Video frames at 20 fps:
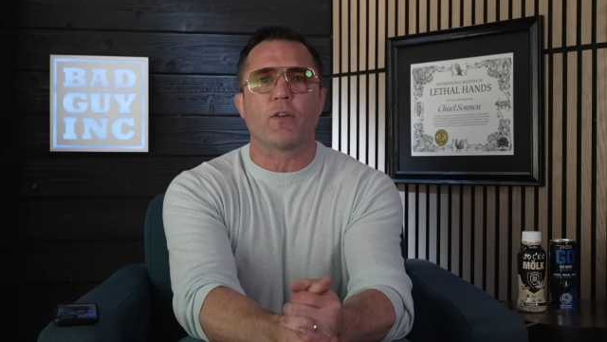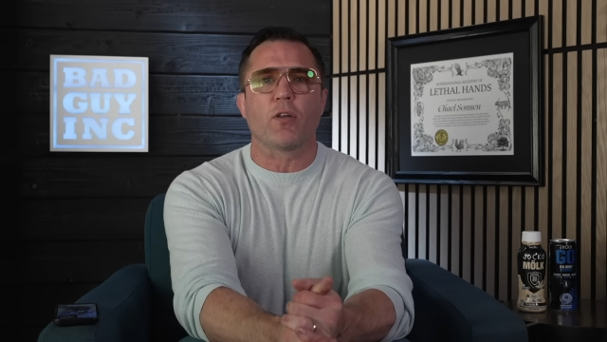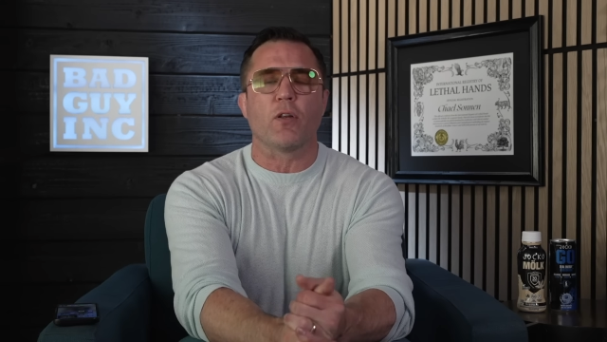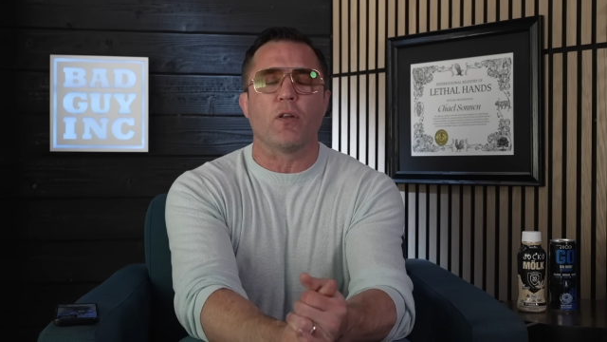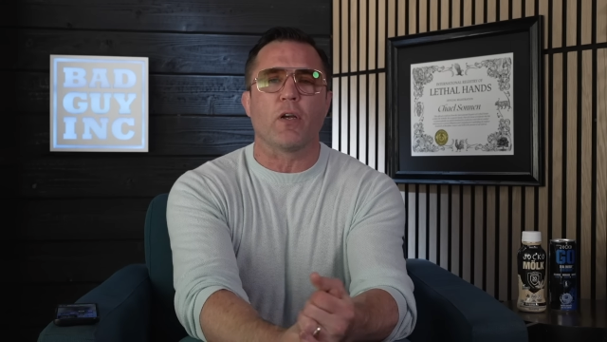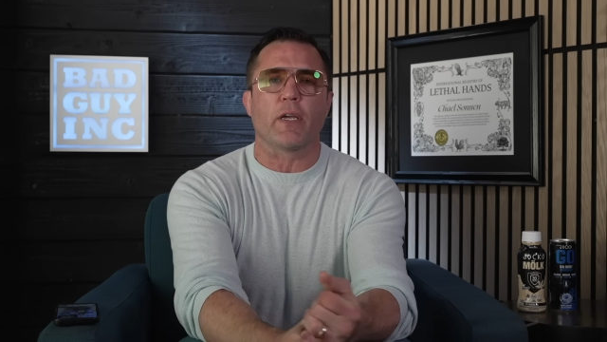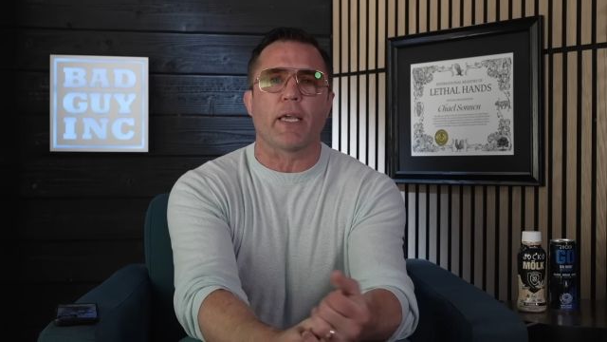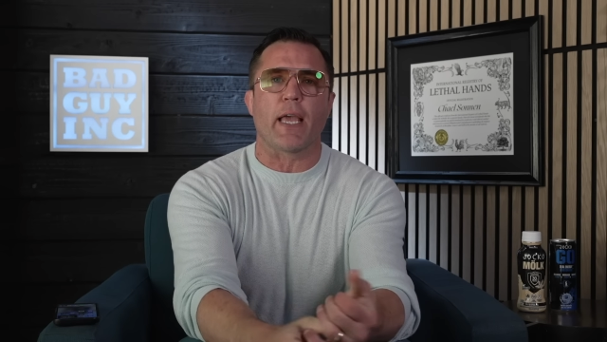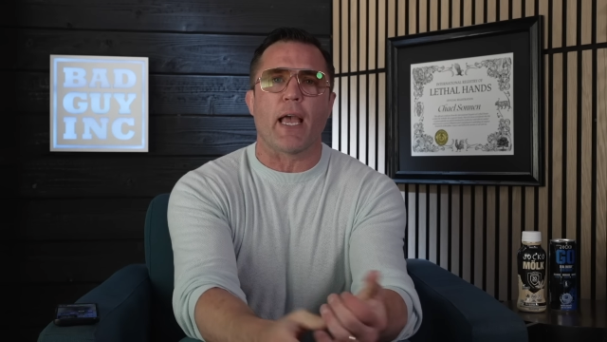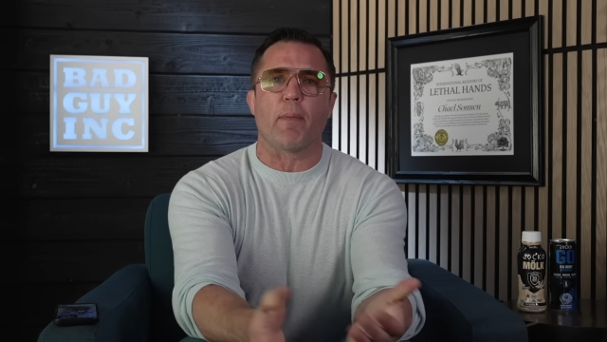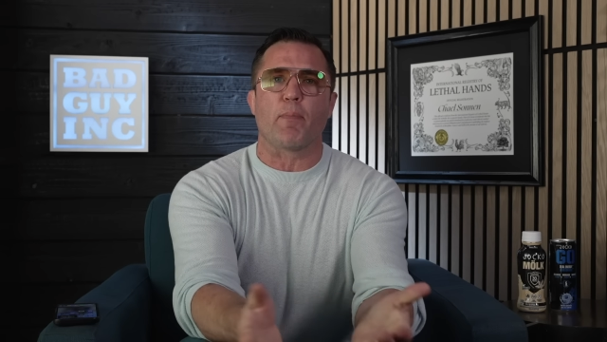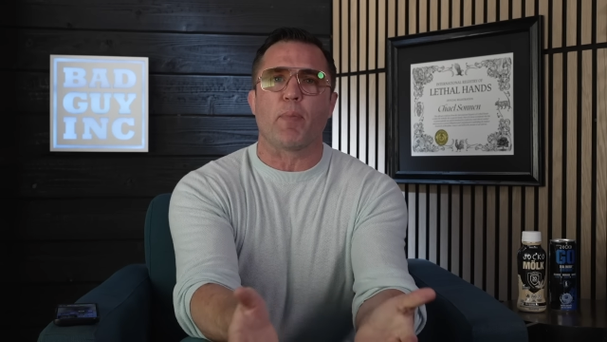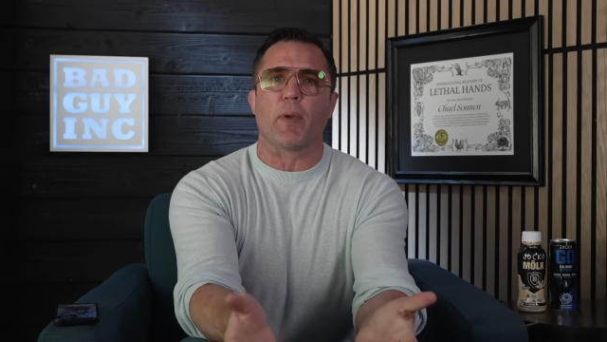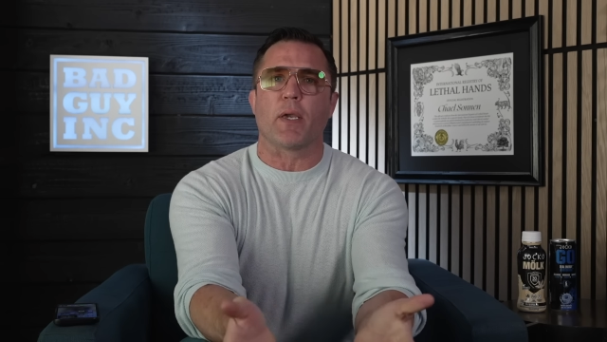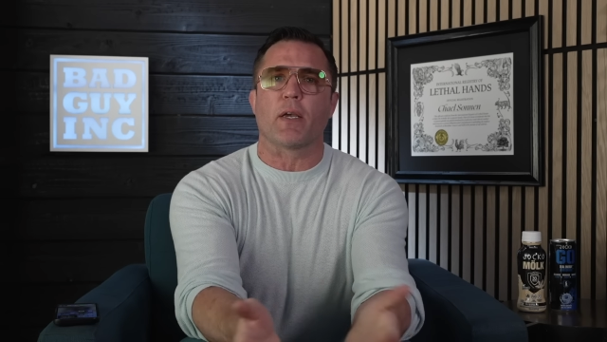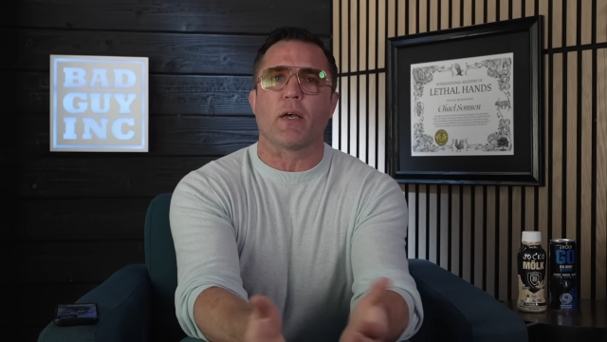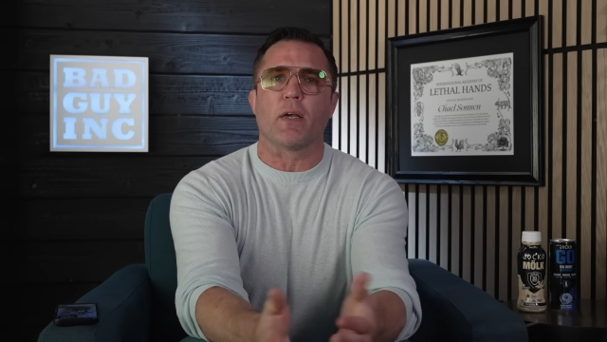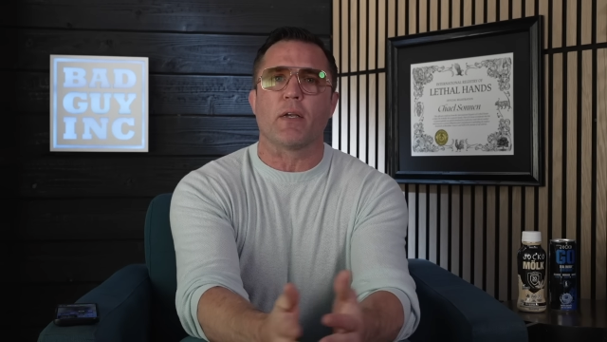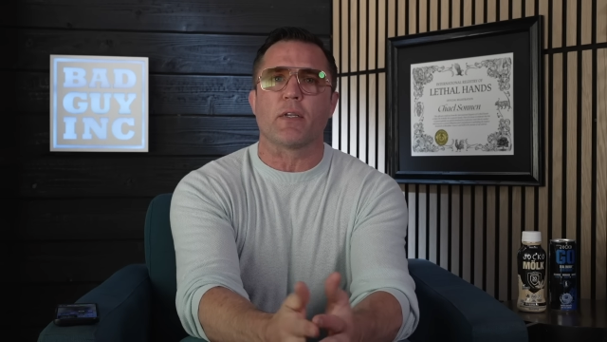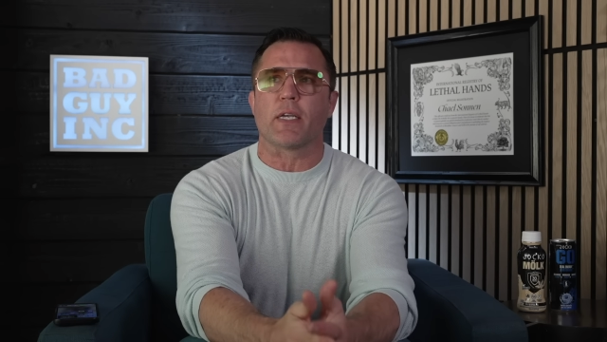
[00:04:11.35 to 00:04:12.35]
to look at
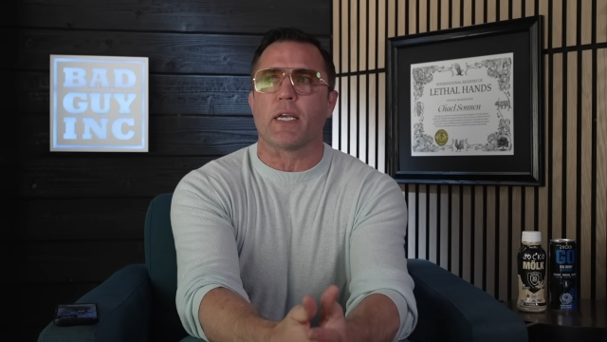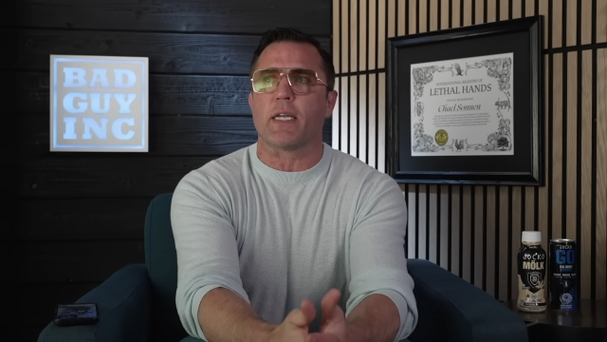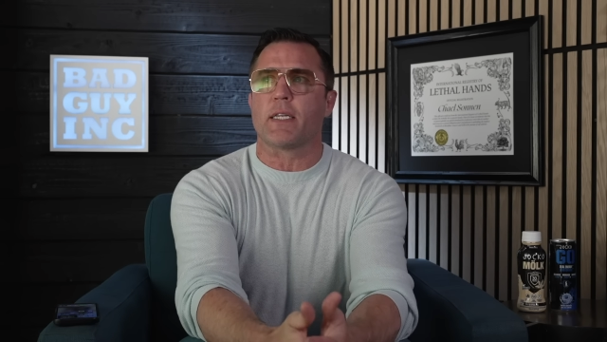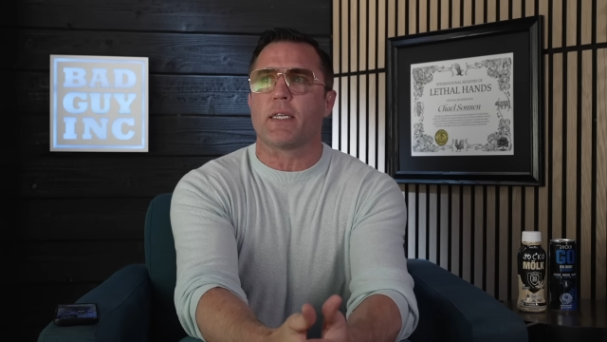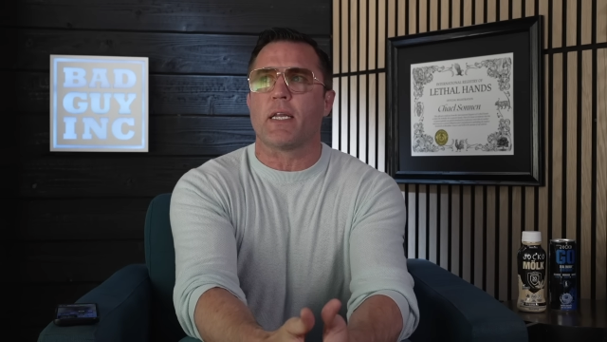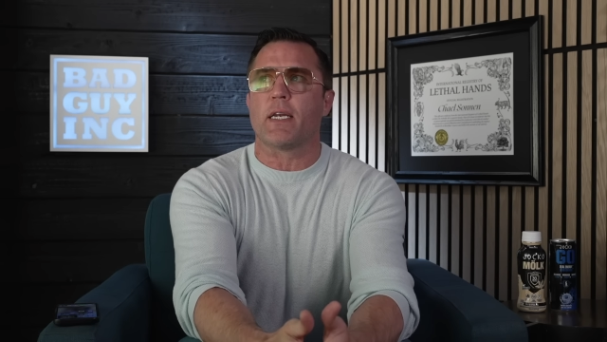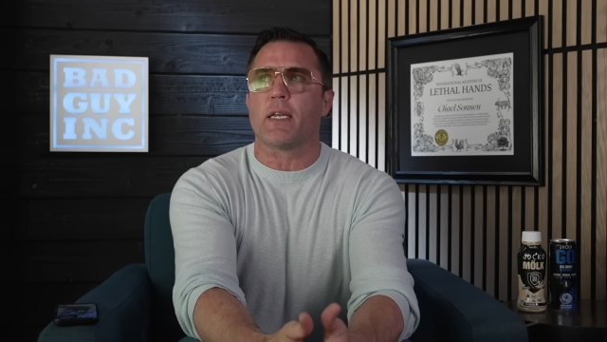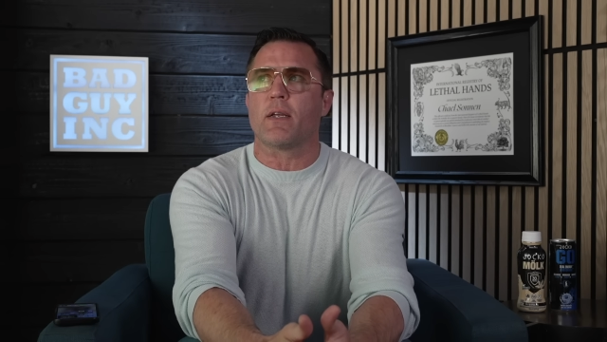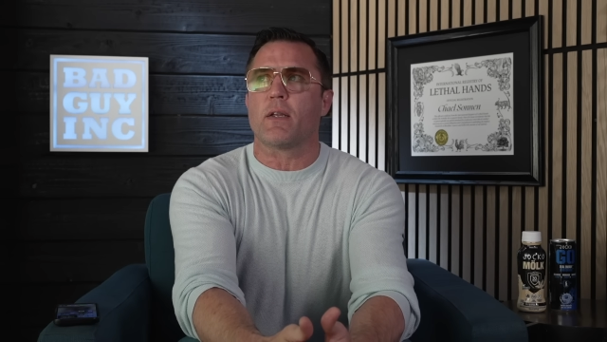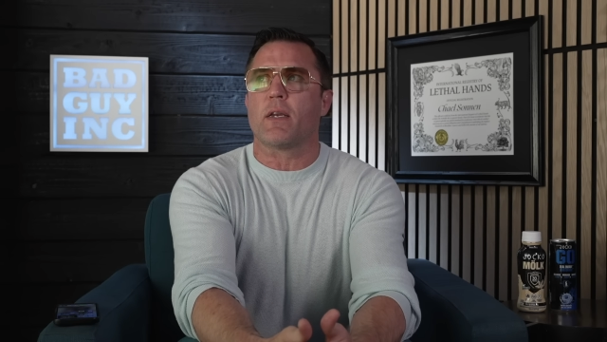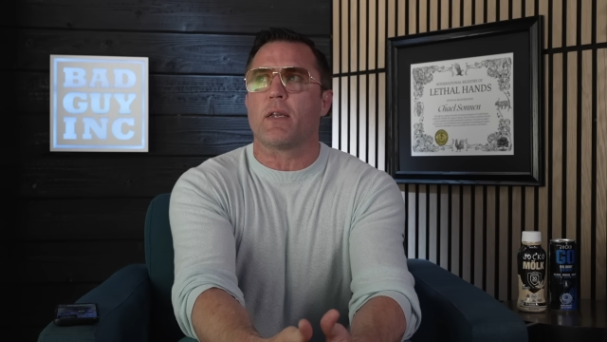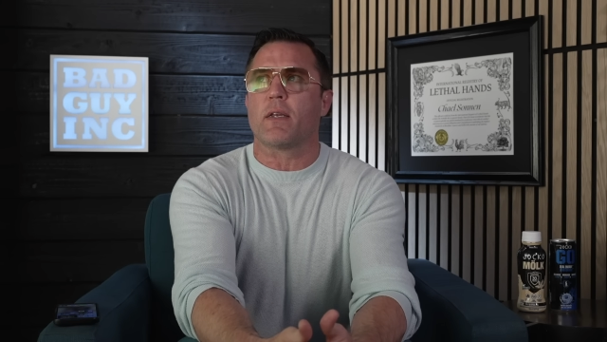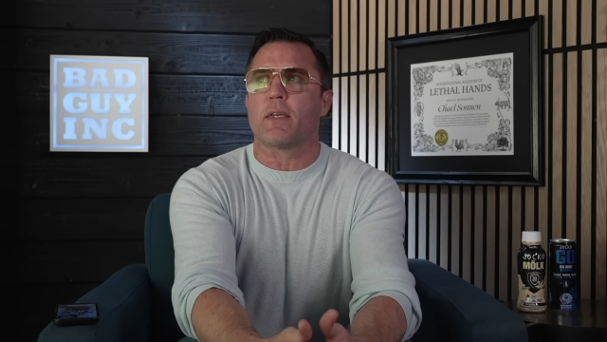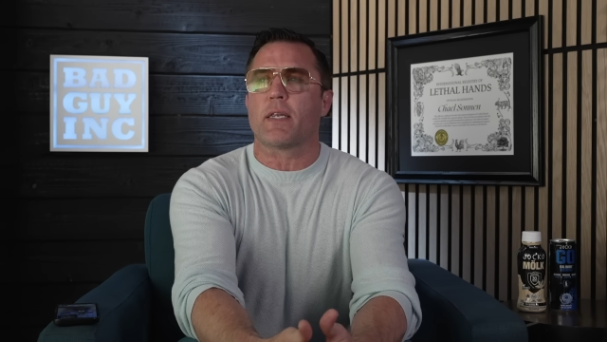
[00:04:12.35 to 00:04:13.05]
because it didn't